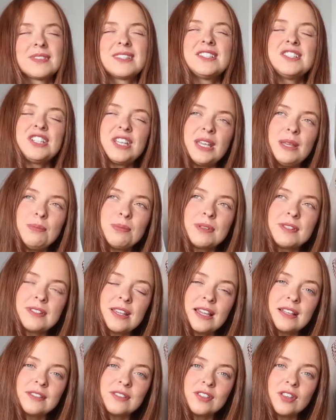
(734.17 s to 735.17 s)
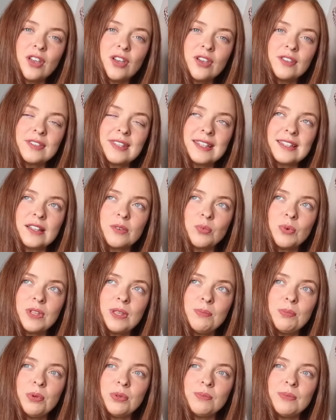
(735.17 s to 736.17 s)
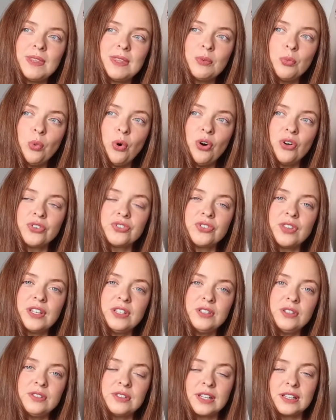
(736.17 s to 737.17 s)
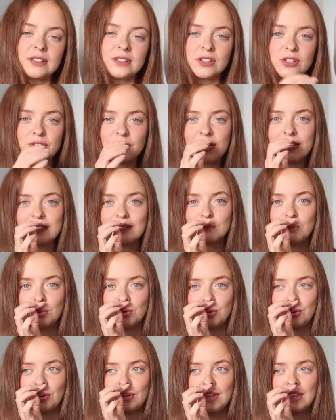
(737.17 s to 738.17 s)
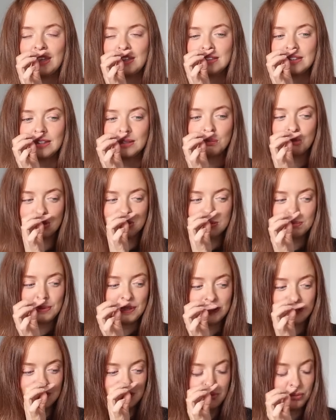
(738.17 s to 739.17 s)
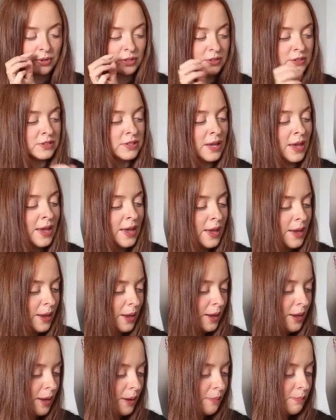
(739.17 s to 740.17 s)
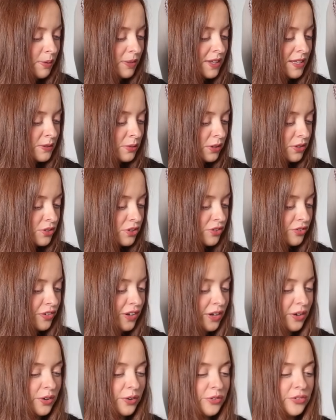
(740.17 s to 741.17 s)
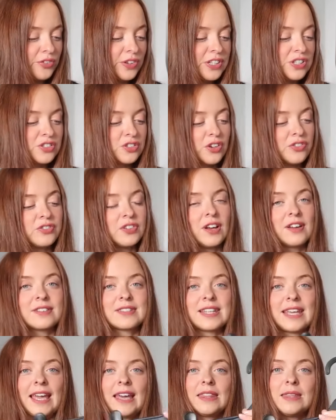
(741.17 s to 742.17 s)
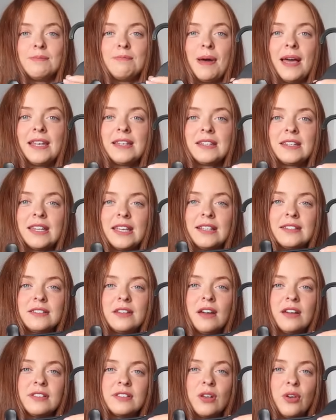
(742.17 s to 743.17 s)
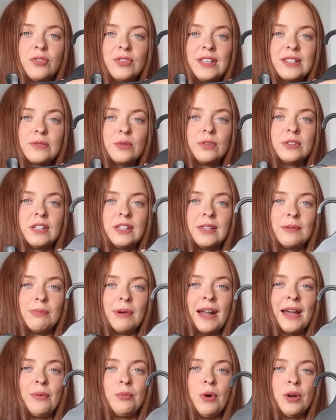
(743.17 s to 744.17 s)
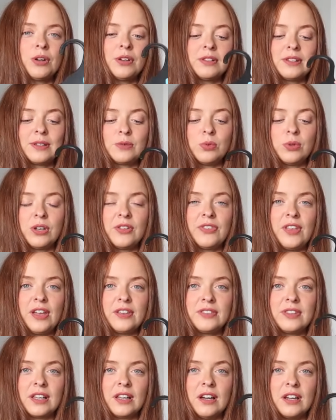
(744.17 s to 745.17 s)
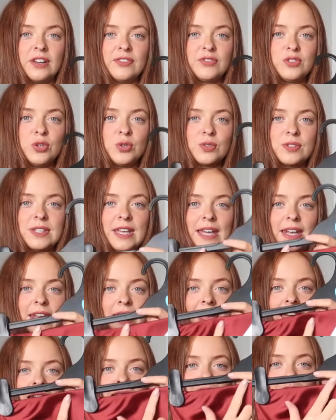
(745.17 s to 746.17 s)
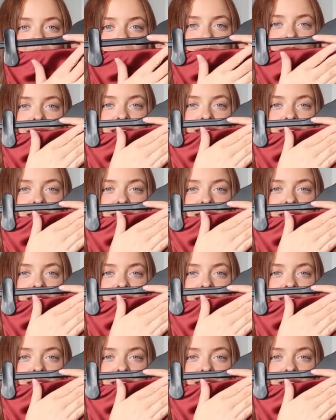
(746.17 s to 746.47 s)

cheaper satin skirts is that when you put them in the wash they do tend to crease more than the more expensive ones. But this one does feel finished off nicely, and the band is nicer on this one than the brown one, because it's one of those that kind of tucks in and